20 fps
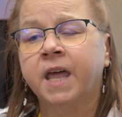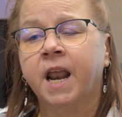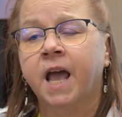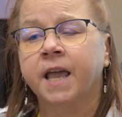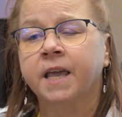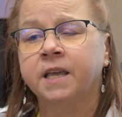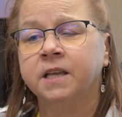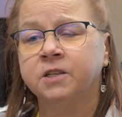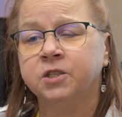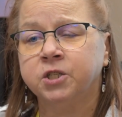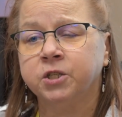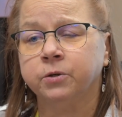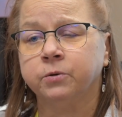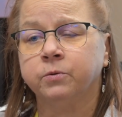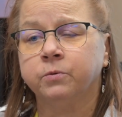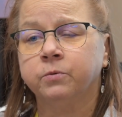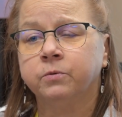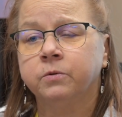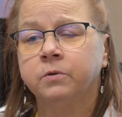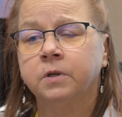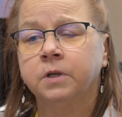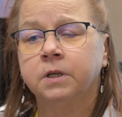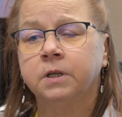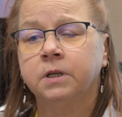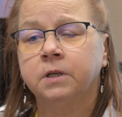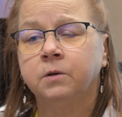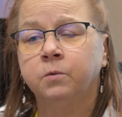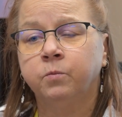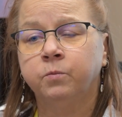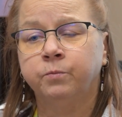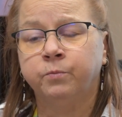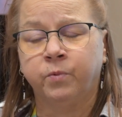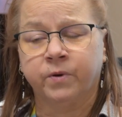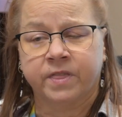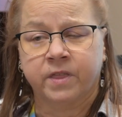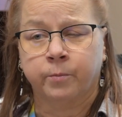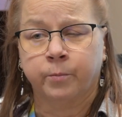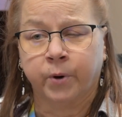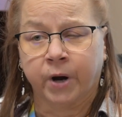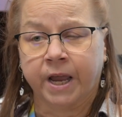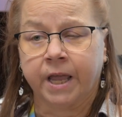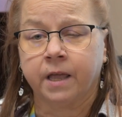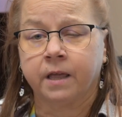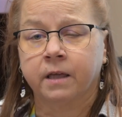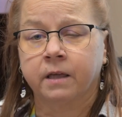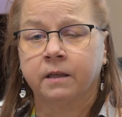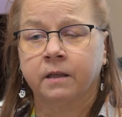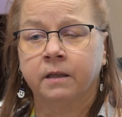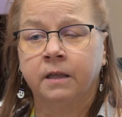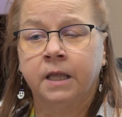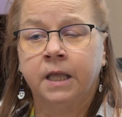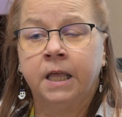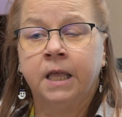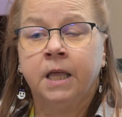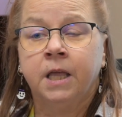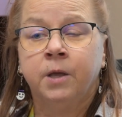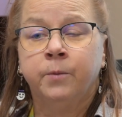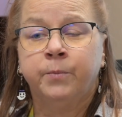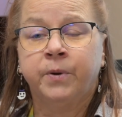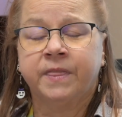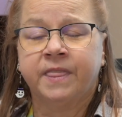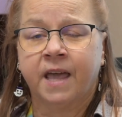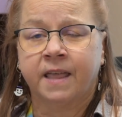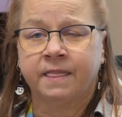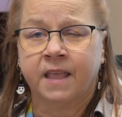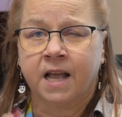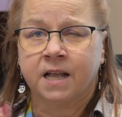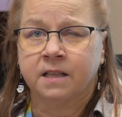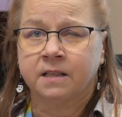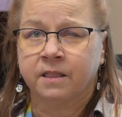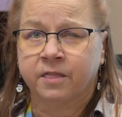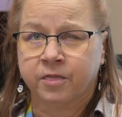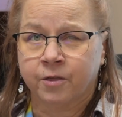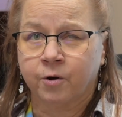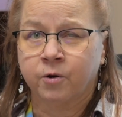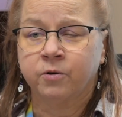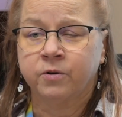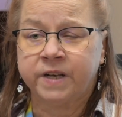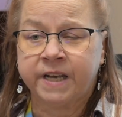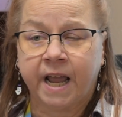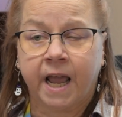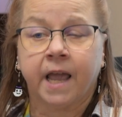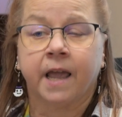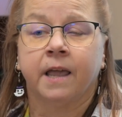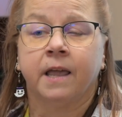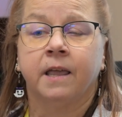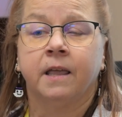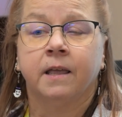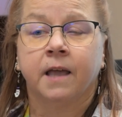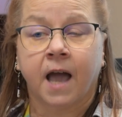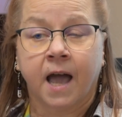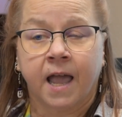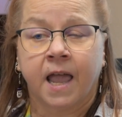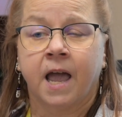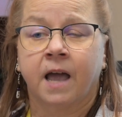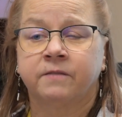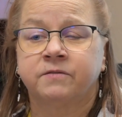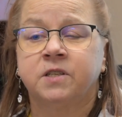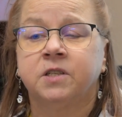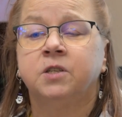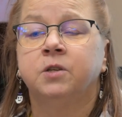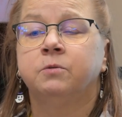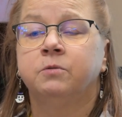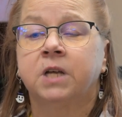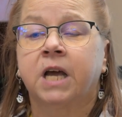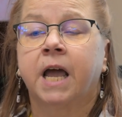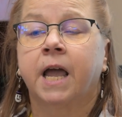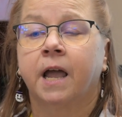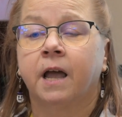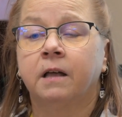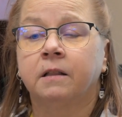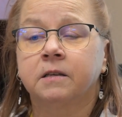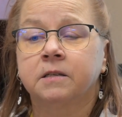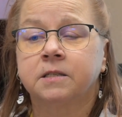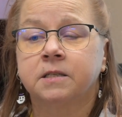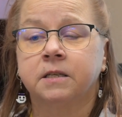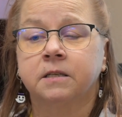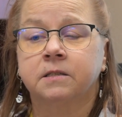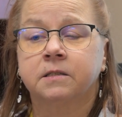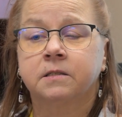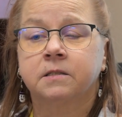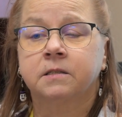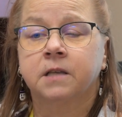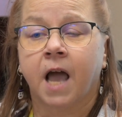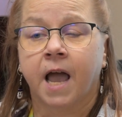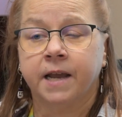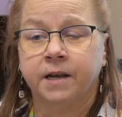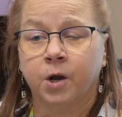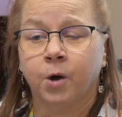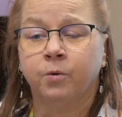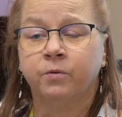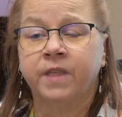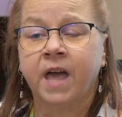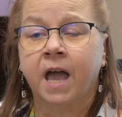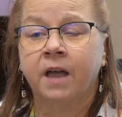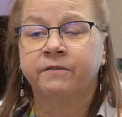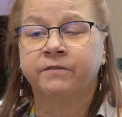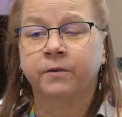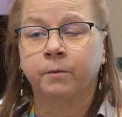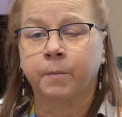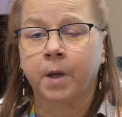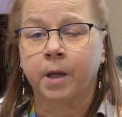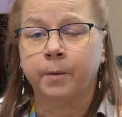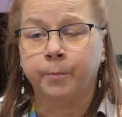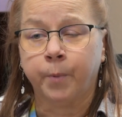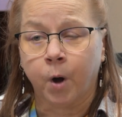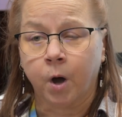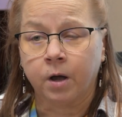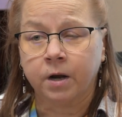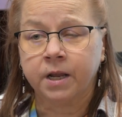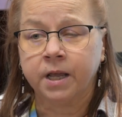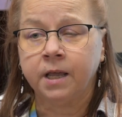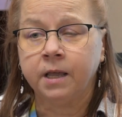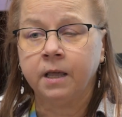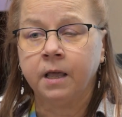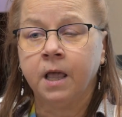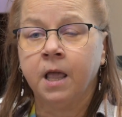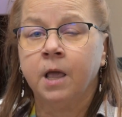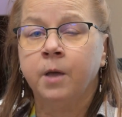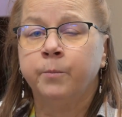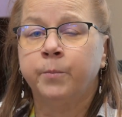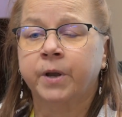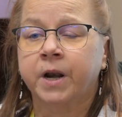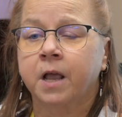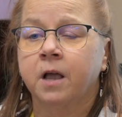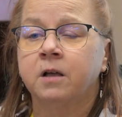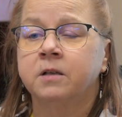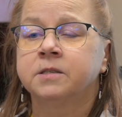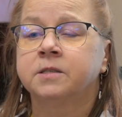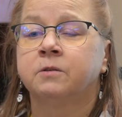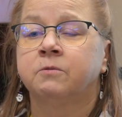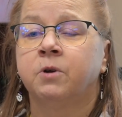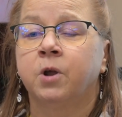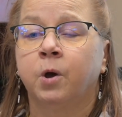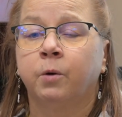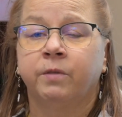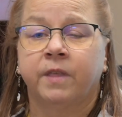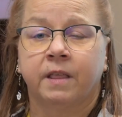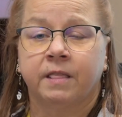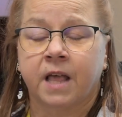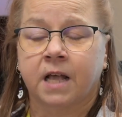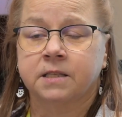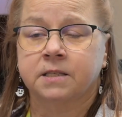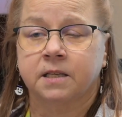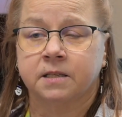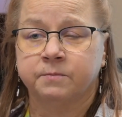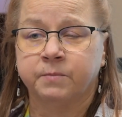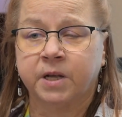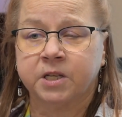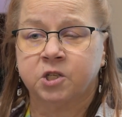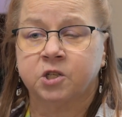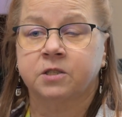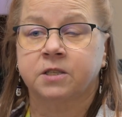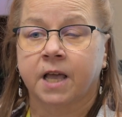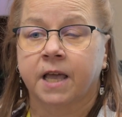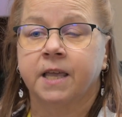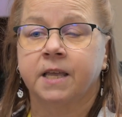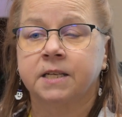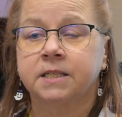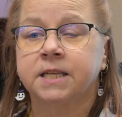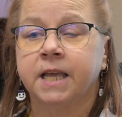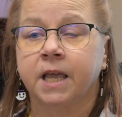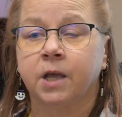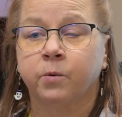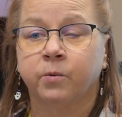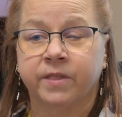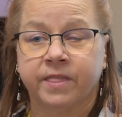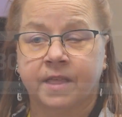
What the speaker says: that I can do with a break. But then that 3rd day, I have to do dialysis. I know that for my body, but I also know that that's as much as I can take